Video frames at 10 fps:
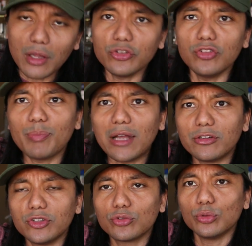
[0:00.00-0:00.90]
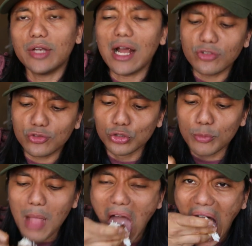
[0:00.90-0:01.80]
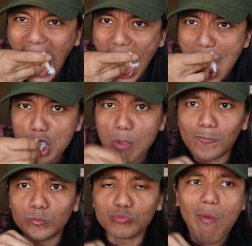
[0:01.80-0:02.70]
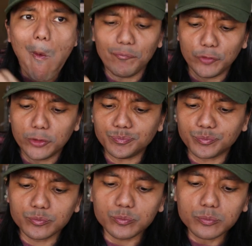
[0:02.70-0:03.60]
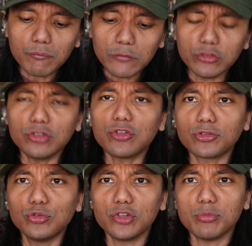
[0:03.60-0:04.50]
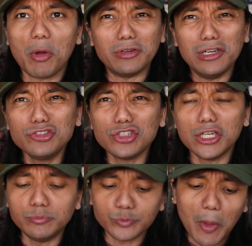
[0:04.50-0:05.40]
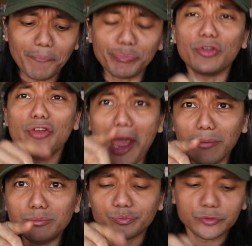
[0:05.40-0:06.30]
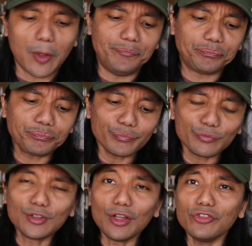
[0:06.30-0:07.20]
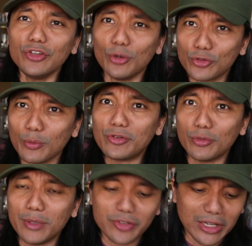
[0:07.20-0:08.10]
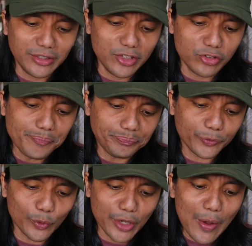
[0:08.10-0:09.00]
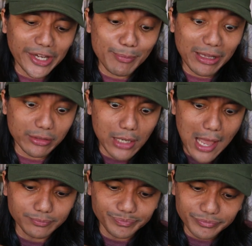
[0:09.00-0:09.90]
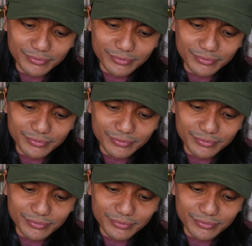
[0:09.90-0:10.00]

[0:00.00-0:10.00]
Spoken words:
She's part of the school dance troop. She talks to us about religion. Yet, she also wants to be a scientist. Well, not animator lah.